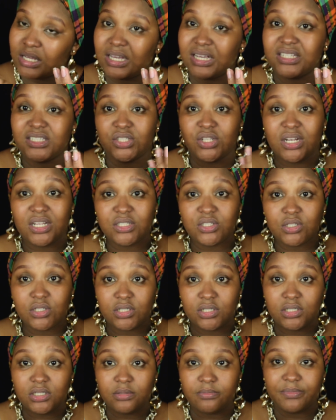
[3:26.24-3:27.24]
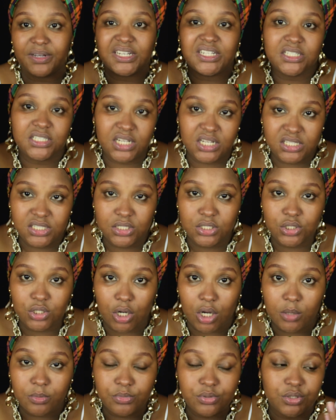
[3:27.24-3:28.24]
It's not as good, but it does the
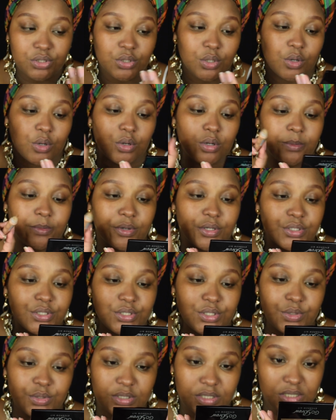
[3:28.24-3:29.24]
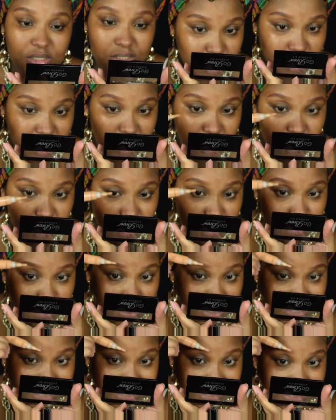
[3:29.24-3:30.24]
job, so I'm going to use it just to
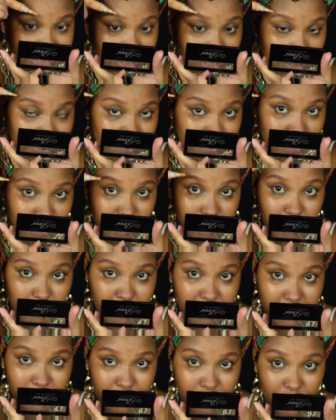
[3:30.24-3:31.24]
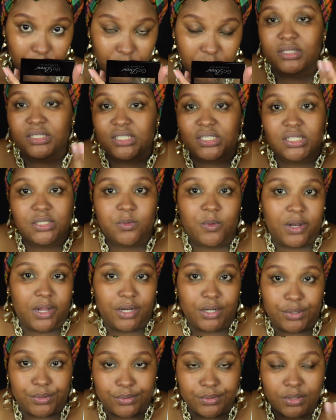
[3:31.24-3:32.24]
clean up around my brow. It's just what I
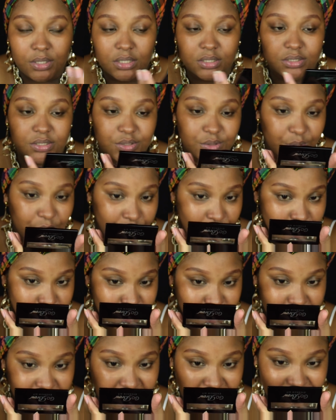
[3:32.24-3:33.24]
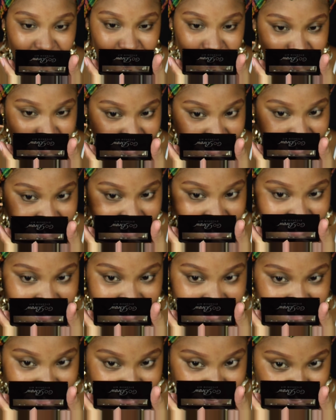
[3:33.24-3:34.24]
do, so you don't have to do it
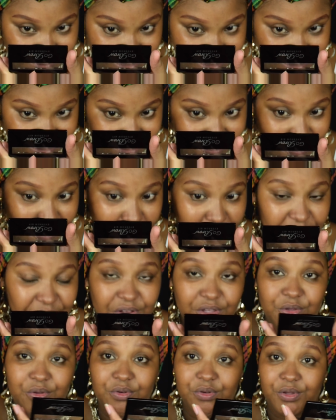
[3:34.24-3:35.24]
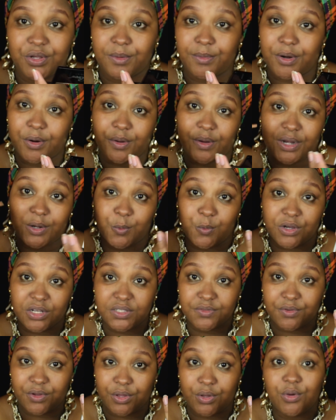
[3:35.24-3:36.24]
exactly like me. However you do your brow and it
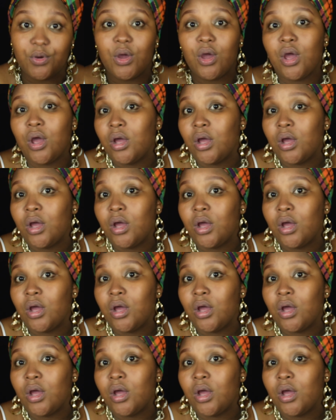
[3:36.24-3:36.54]
works for you,